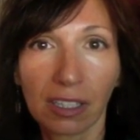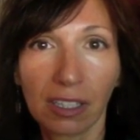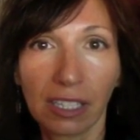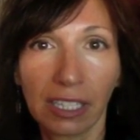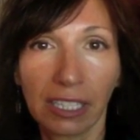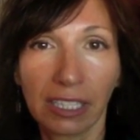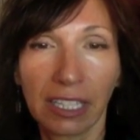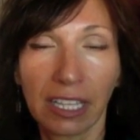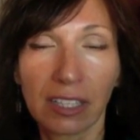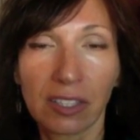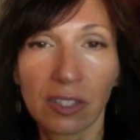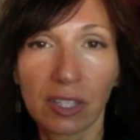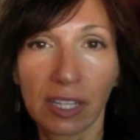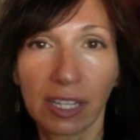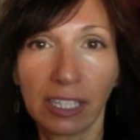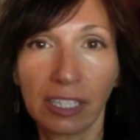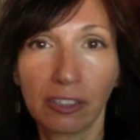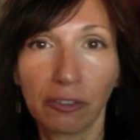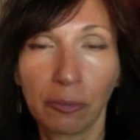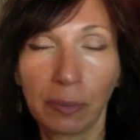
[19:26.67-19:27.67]
in that
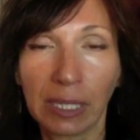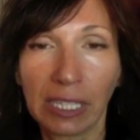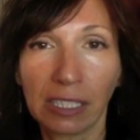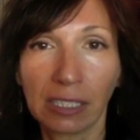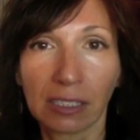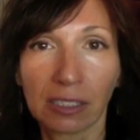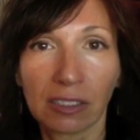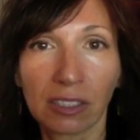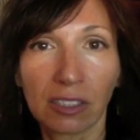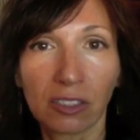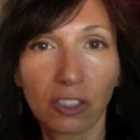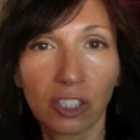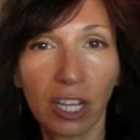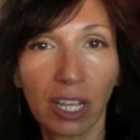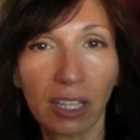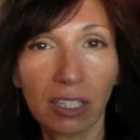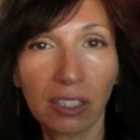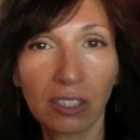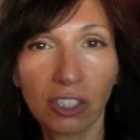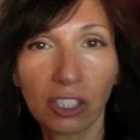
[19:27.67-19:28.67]
state of beingness, as
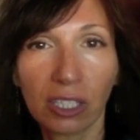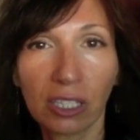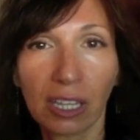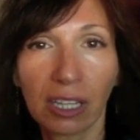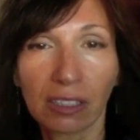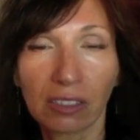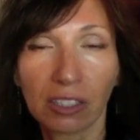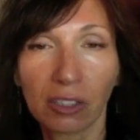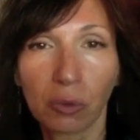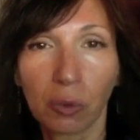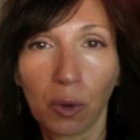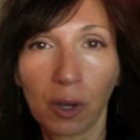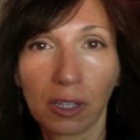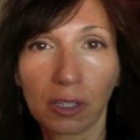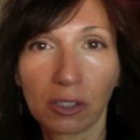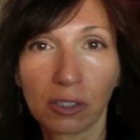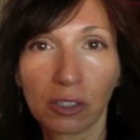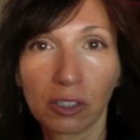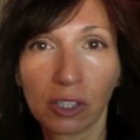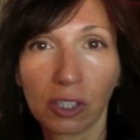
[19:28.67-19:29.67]
challenging as it
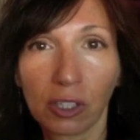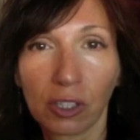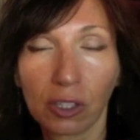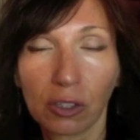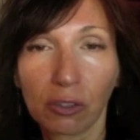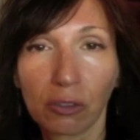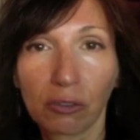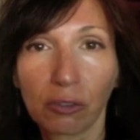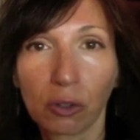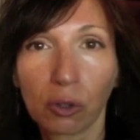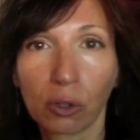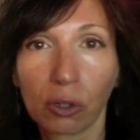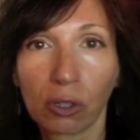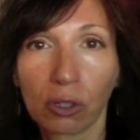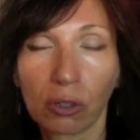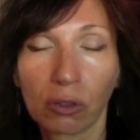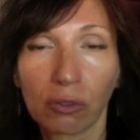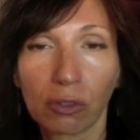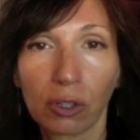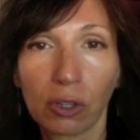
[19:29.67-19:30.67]
was
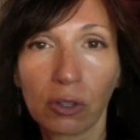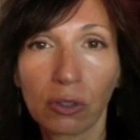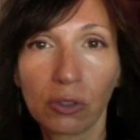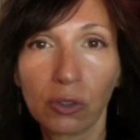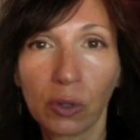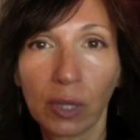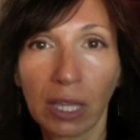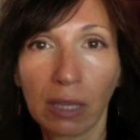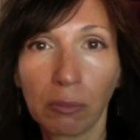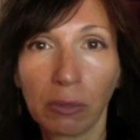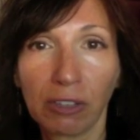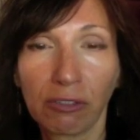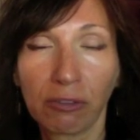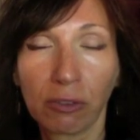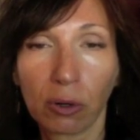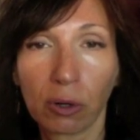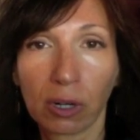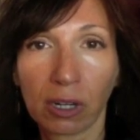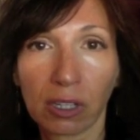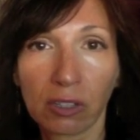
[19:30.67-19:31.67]
for, for those who came
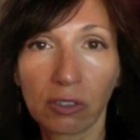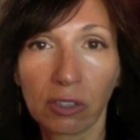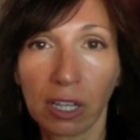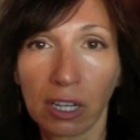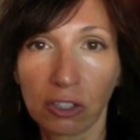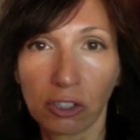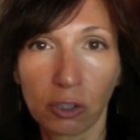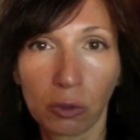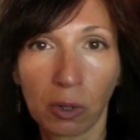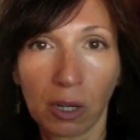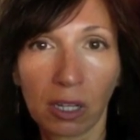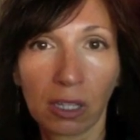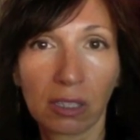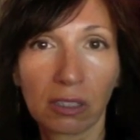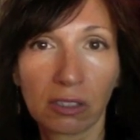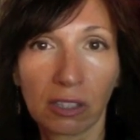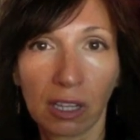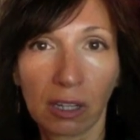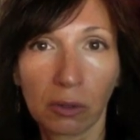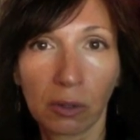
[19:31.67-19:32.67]
before us, Yeshua,
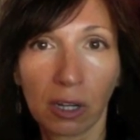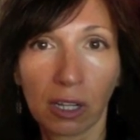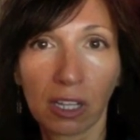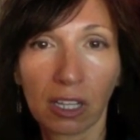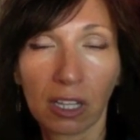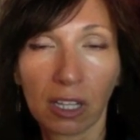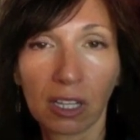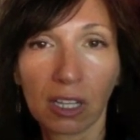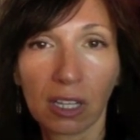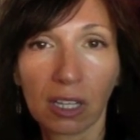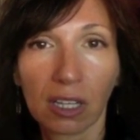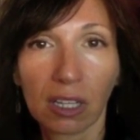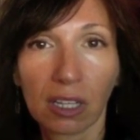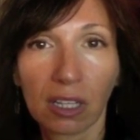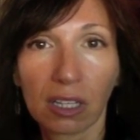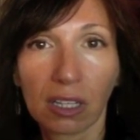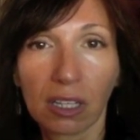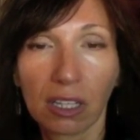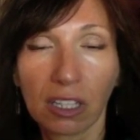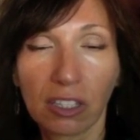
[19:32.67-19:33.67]
et cetera,
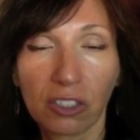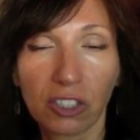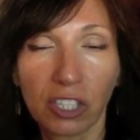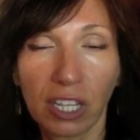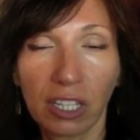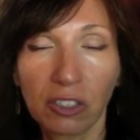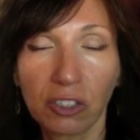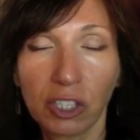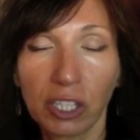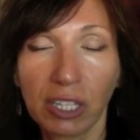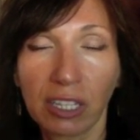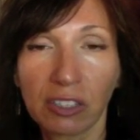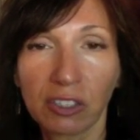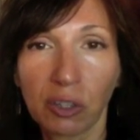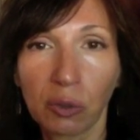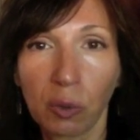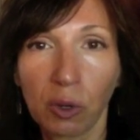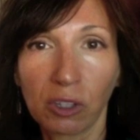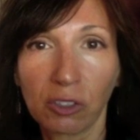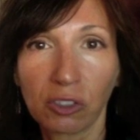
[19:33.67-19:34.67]
as challenging as
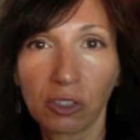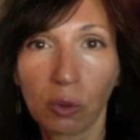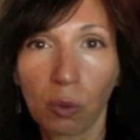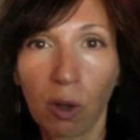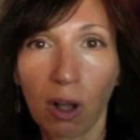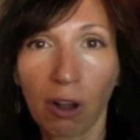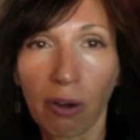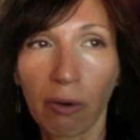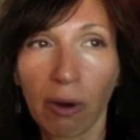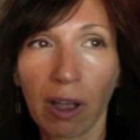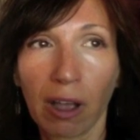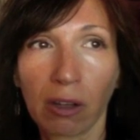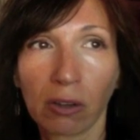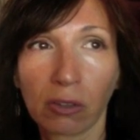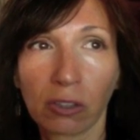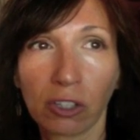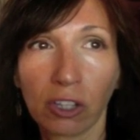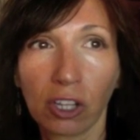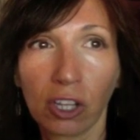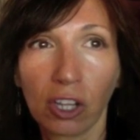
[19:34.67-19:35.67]
it was to walk
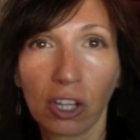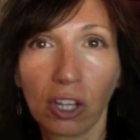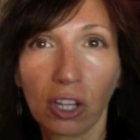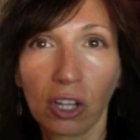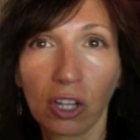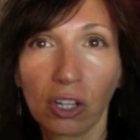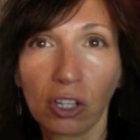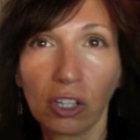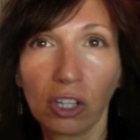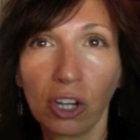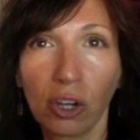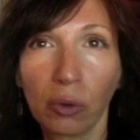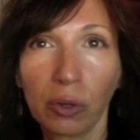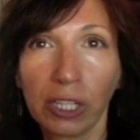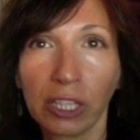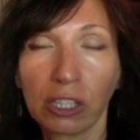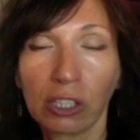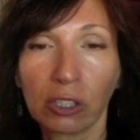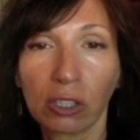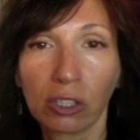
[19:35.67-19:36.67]
around
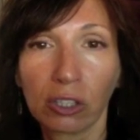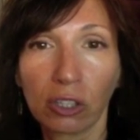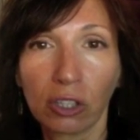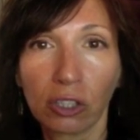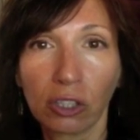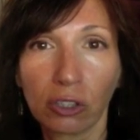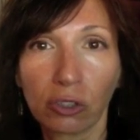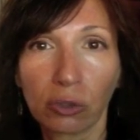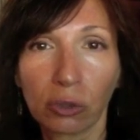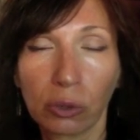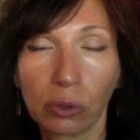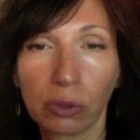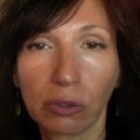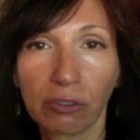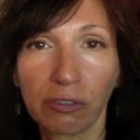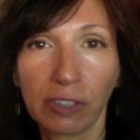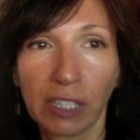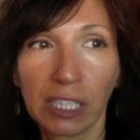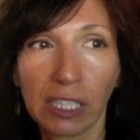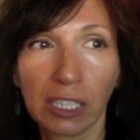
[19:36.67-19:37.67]
knowing the truth,
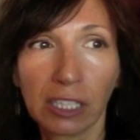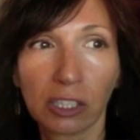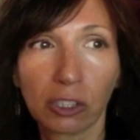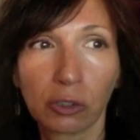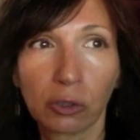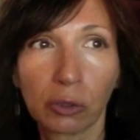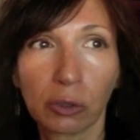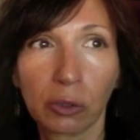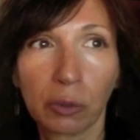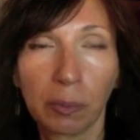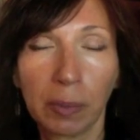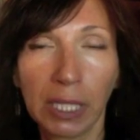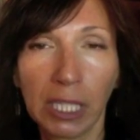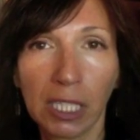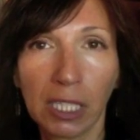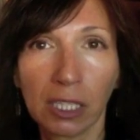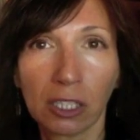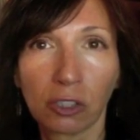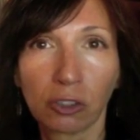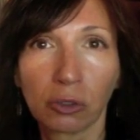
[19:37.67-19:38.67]
feeling the truth,
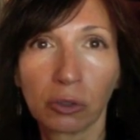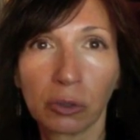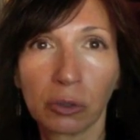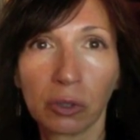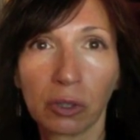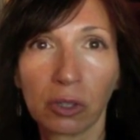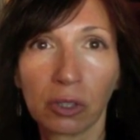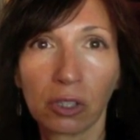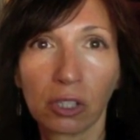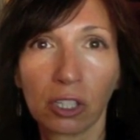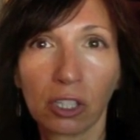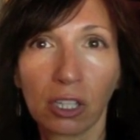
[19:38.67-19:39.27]
being the truth,